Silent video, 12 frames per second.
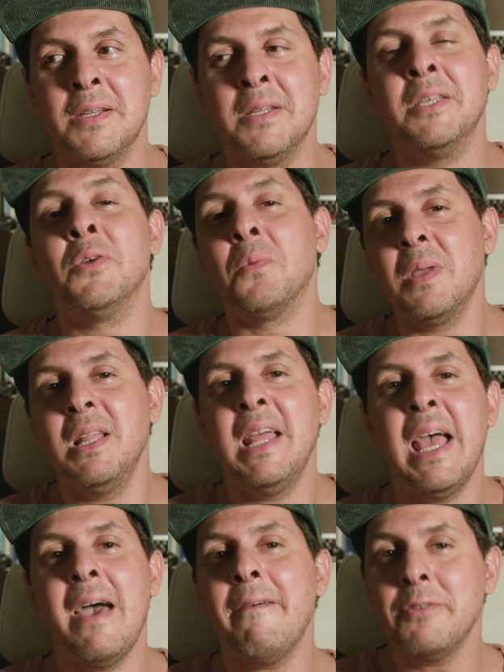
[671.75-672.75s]
you really
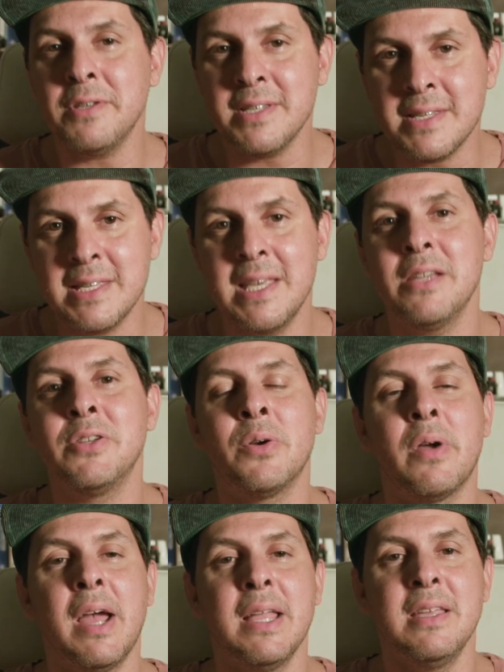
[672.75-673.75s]
have to stick to
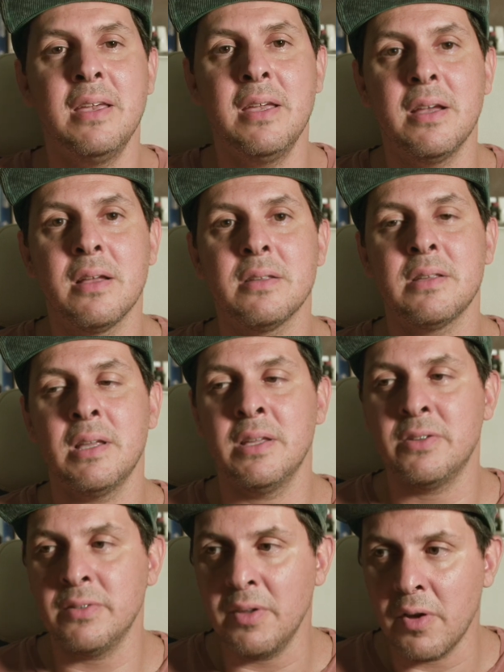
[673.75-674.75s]
your ideas,
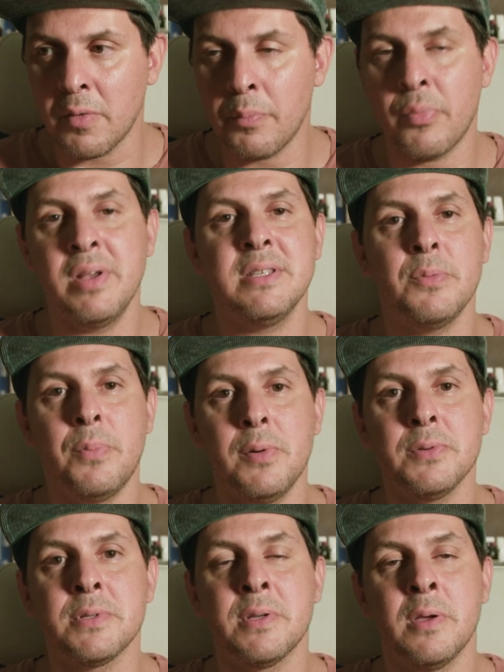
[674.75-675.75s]
to your
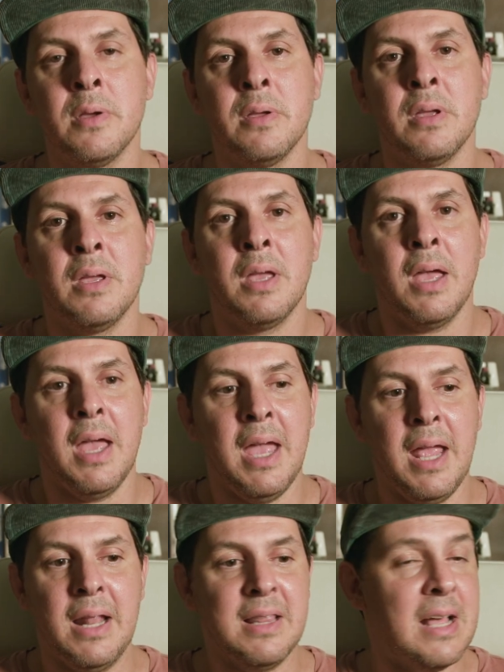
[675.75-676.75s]
principles,
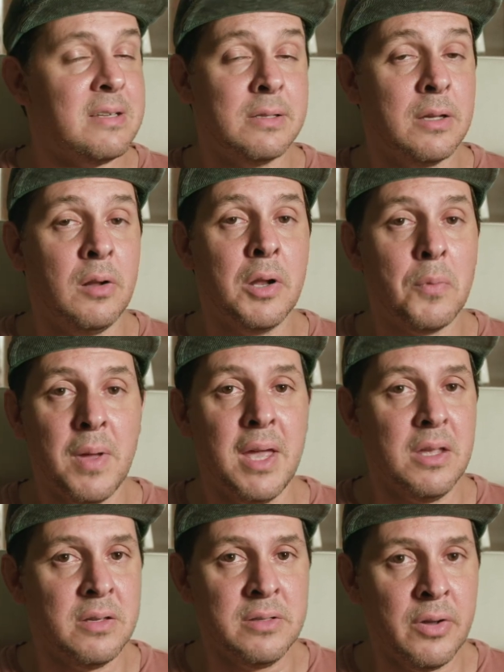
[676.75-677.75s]
and that's the only
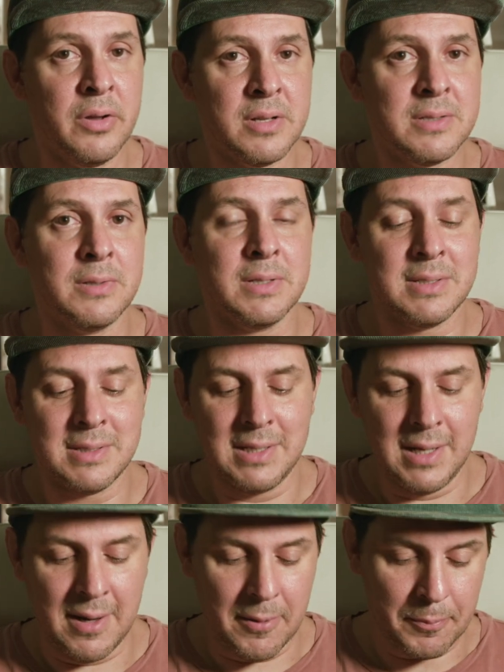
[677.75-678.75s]
way you're gonna
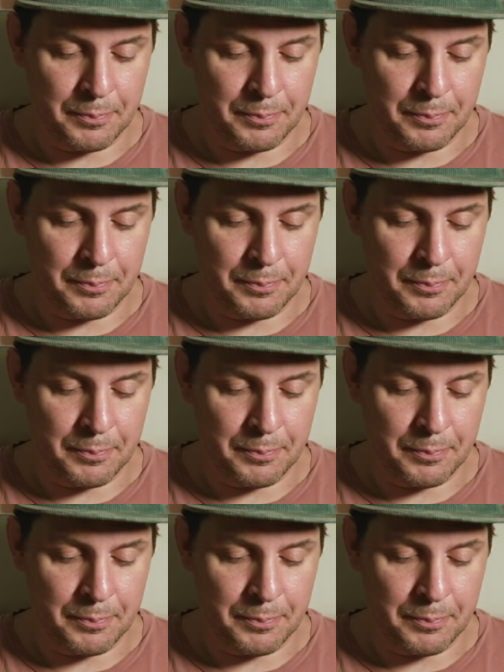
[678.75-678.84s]
succeed.